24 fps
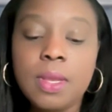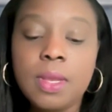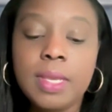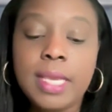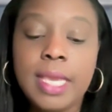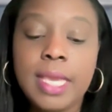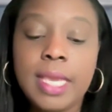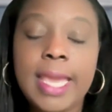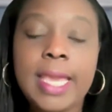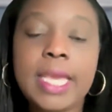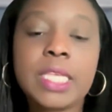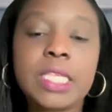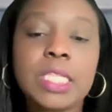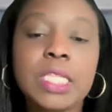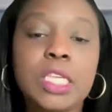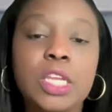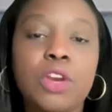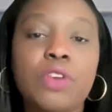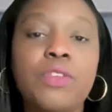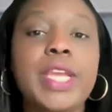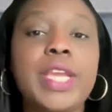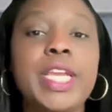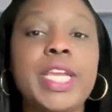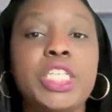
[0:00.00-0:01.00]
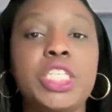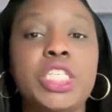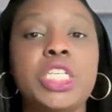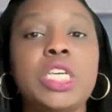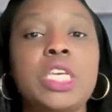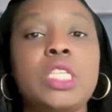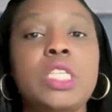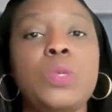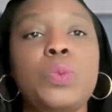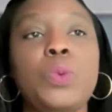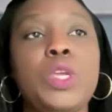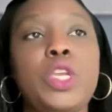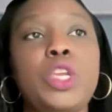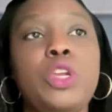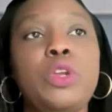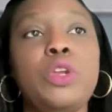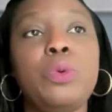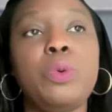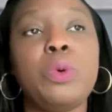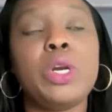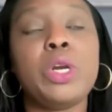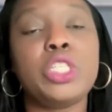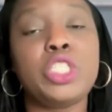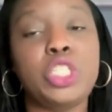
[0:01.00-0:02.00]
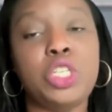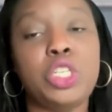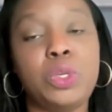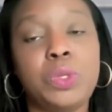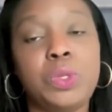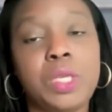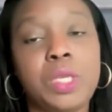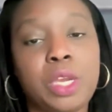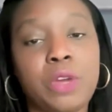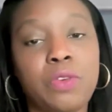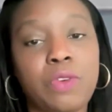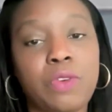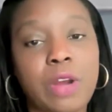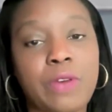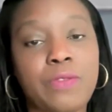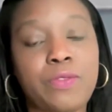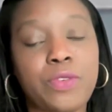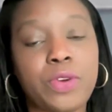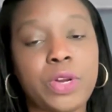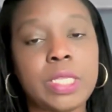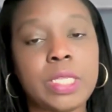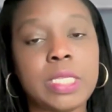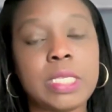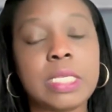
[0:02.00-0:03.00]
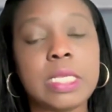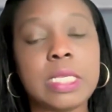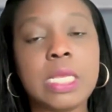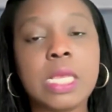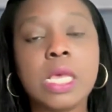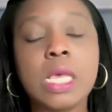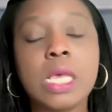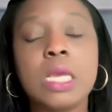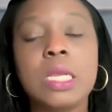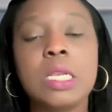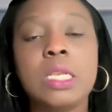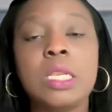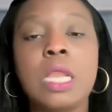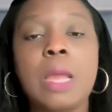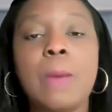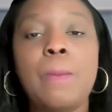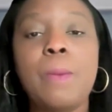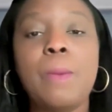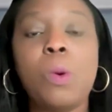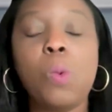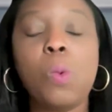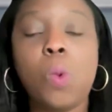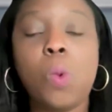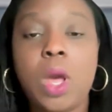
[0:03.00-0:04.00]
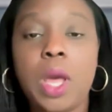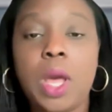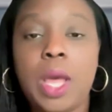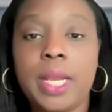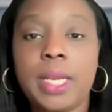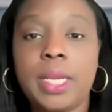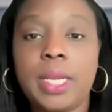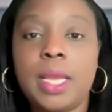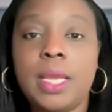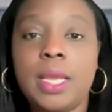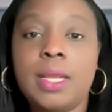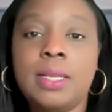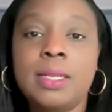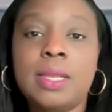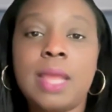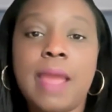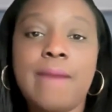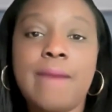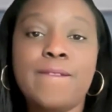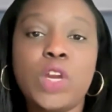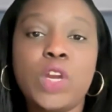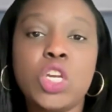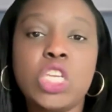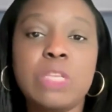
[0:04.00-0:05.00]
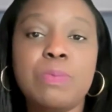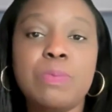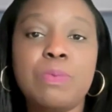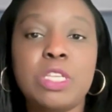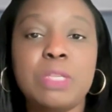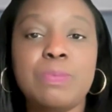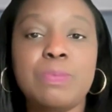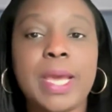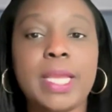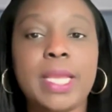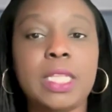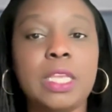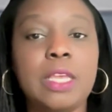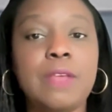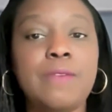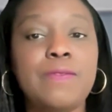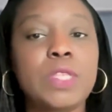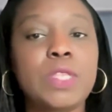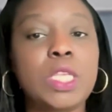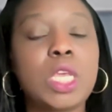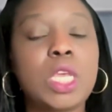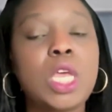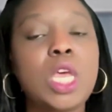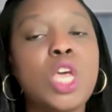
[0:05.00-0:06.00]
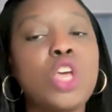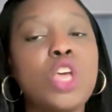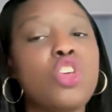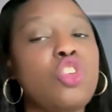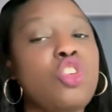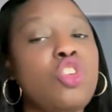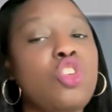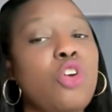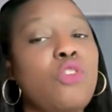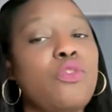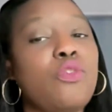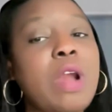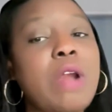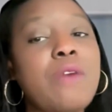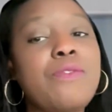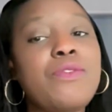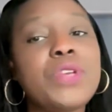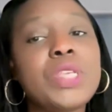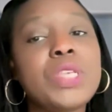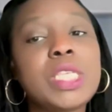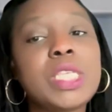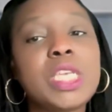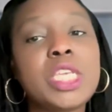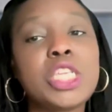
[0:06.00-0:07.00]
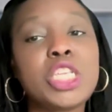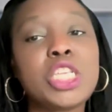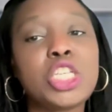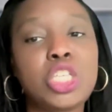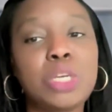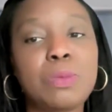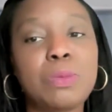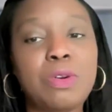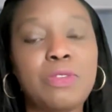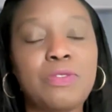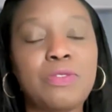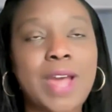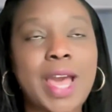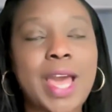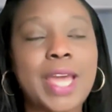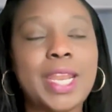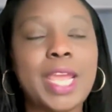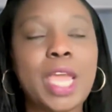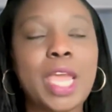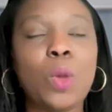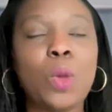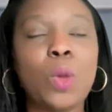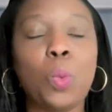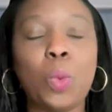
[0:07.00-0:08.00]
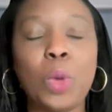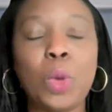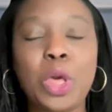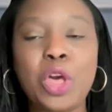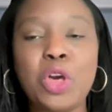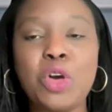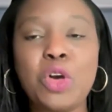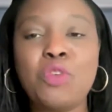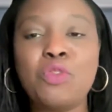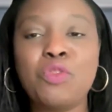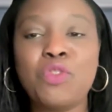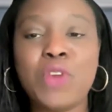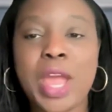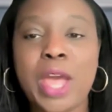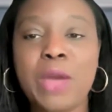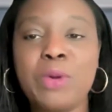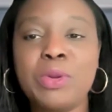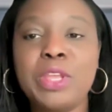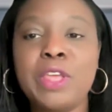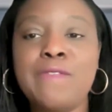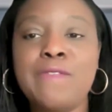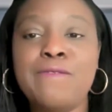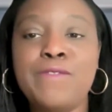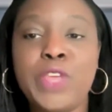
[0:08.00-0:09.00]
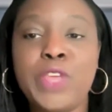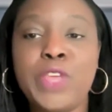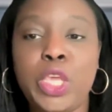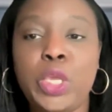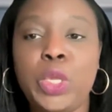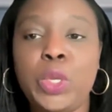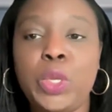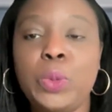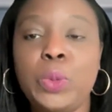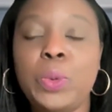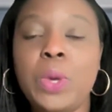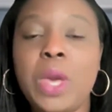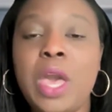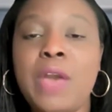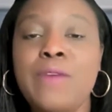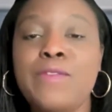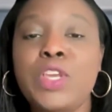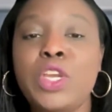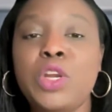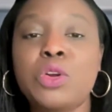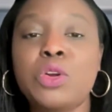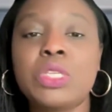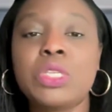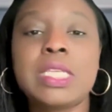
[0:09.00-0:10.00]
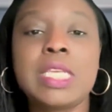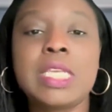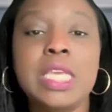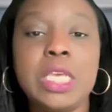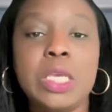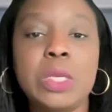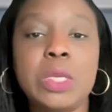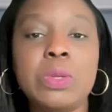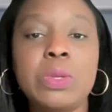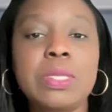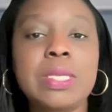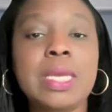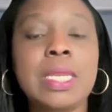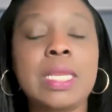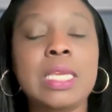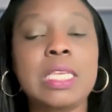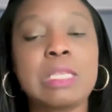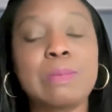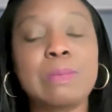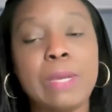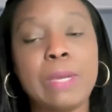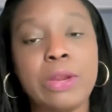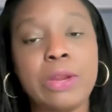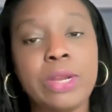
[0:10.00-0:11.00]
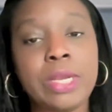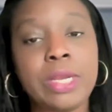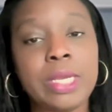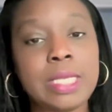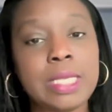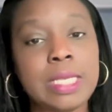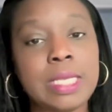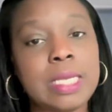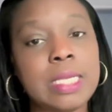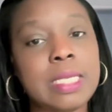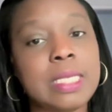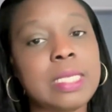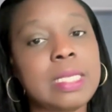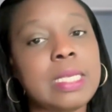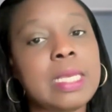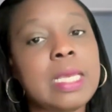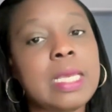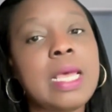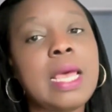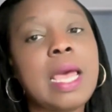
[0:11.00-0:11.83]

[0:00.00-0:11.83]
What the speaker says: Key considerations when you are choosing a reference. Number one, diverse perspectives. Your references should provide a well-rounded view of your skills and experiences.